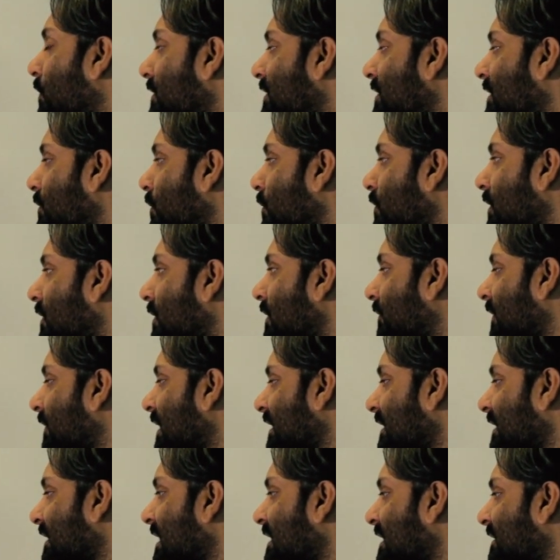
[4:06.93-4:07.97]
was the total of
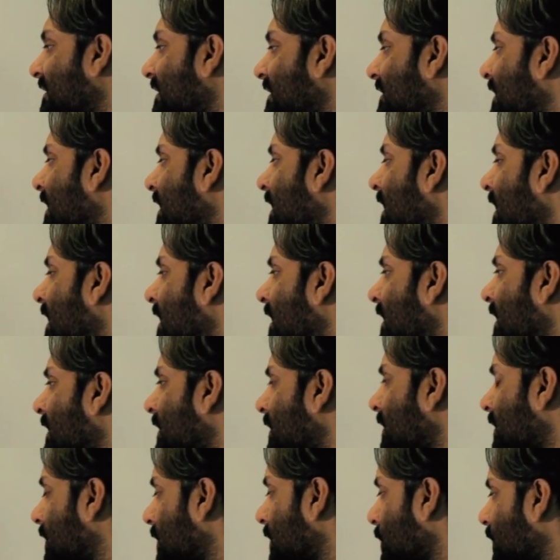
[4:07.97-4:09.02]
current assets.
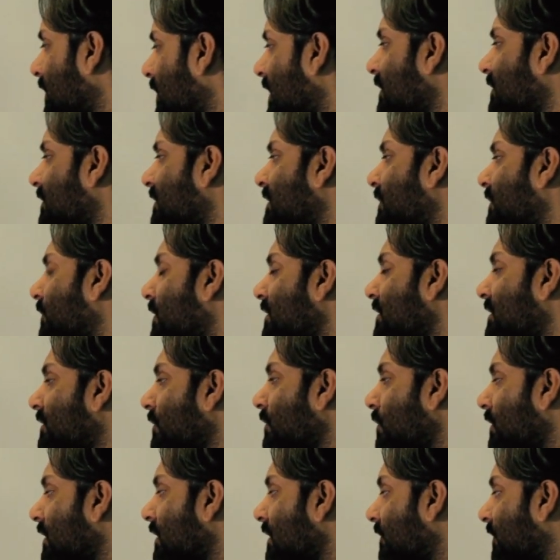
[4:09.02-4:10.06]
2,000 was the
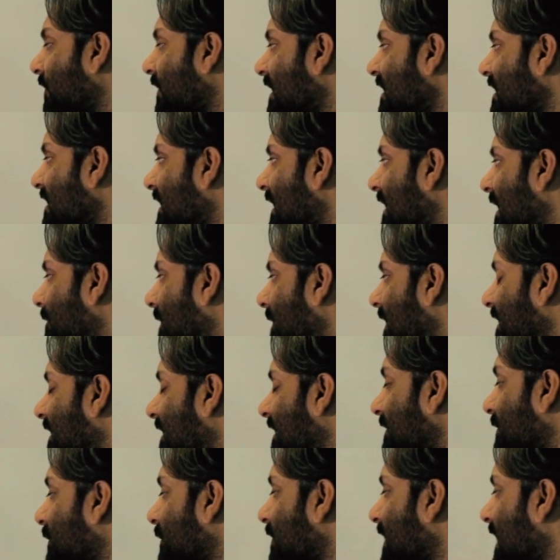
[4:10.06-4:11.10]
total of current
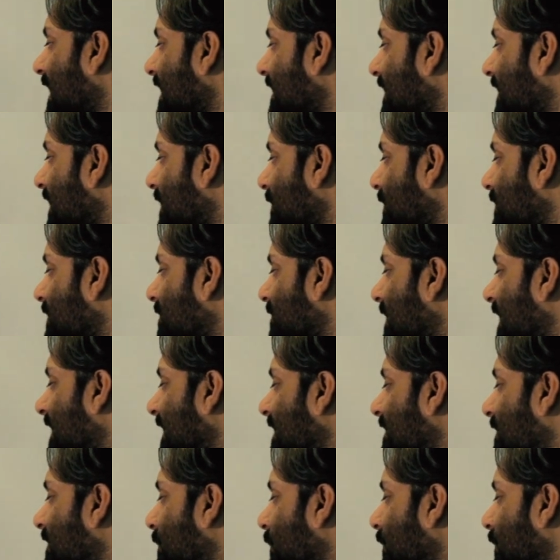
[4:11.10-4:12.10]
liabilities. So 9,000 minus